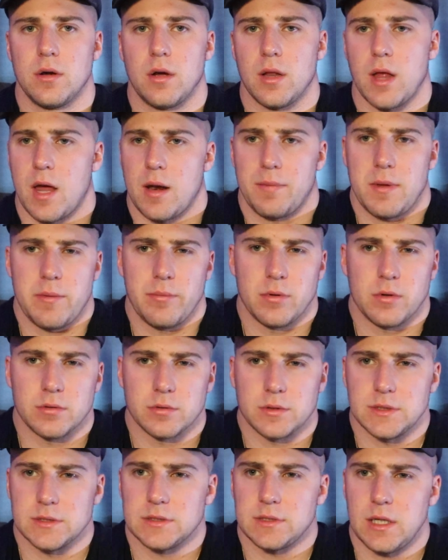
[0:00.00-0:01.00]
A lot of people
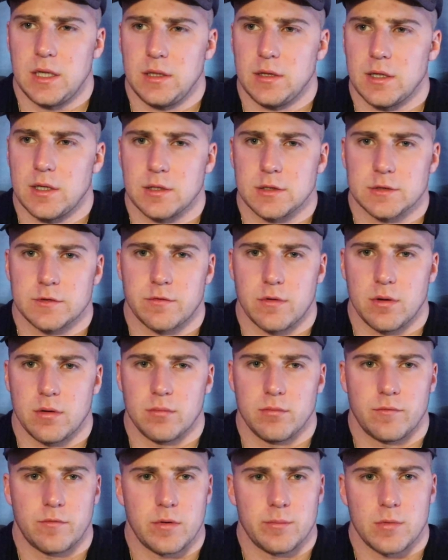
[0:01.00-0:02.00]
only see things
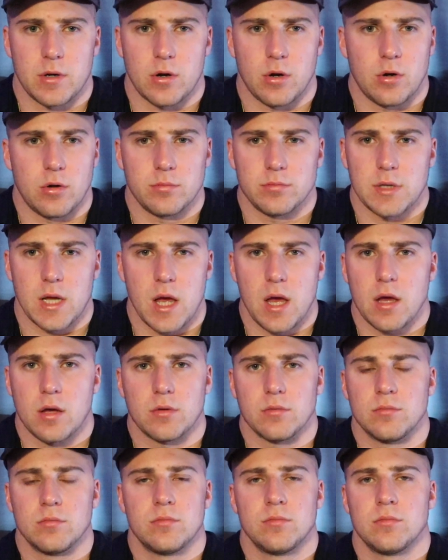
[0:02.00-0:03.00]
from from their
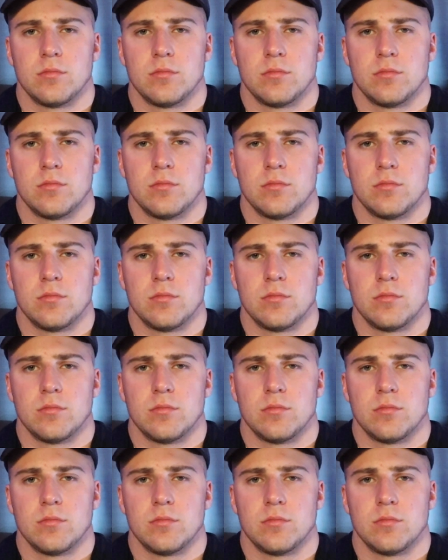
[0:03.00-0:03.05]
hometown.